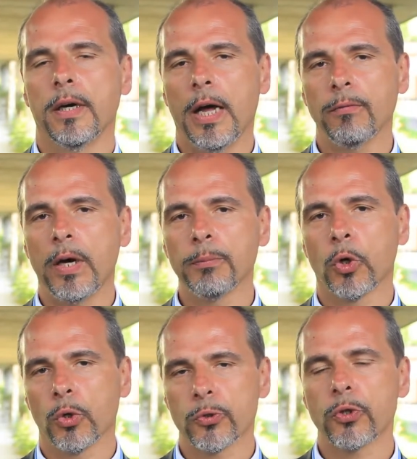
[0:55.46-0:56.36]
and one
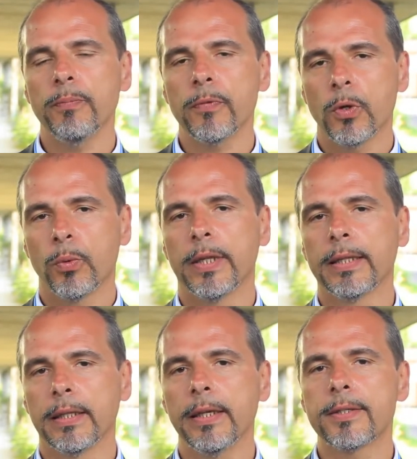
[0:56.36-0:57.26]
more also
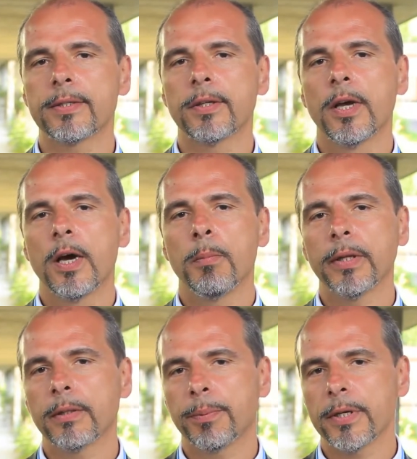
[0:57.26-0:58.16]
within the list.
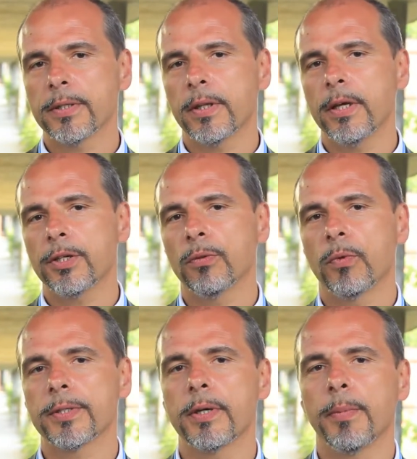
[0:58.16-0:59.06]
But the presentation
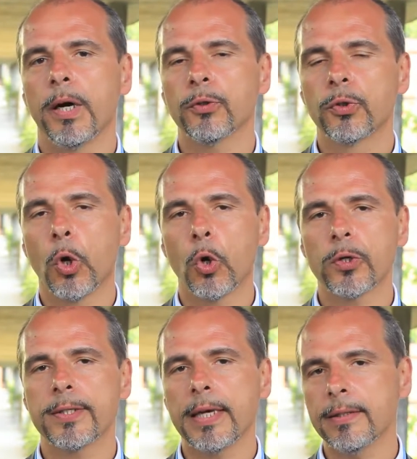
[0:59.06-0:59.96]
was about the
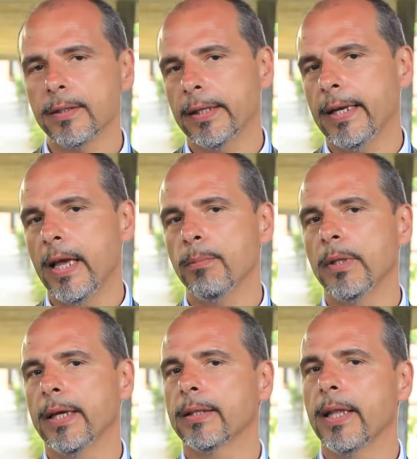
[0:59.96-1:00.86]
horizontal
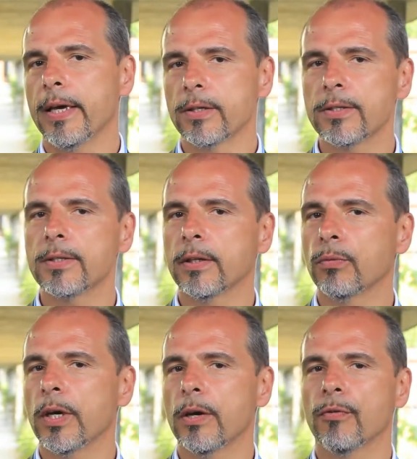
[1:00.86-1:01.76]
enabling layers that
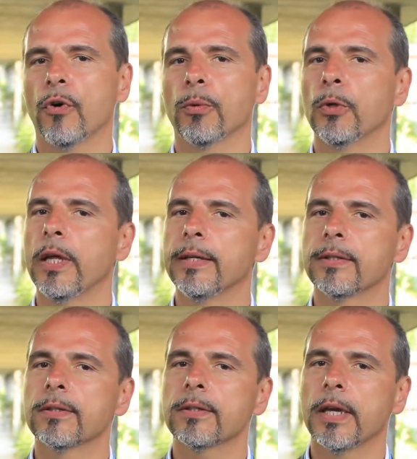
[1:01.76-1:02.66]
we have
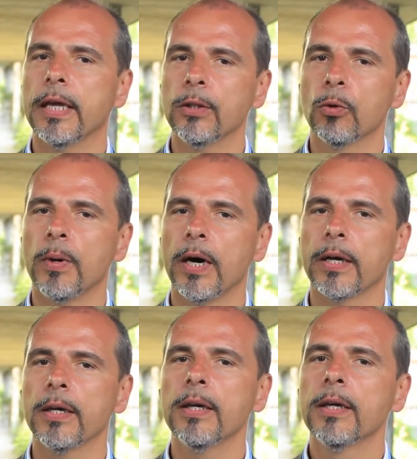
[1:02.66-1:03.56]
formulated in
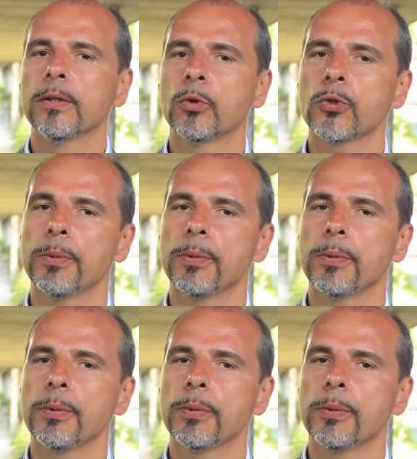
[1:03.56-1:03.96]
Dubai to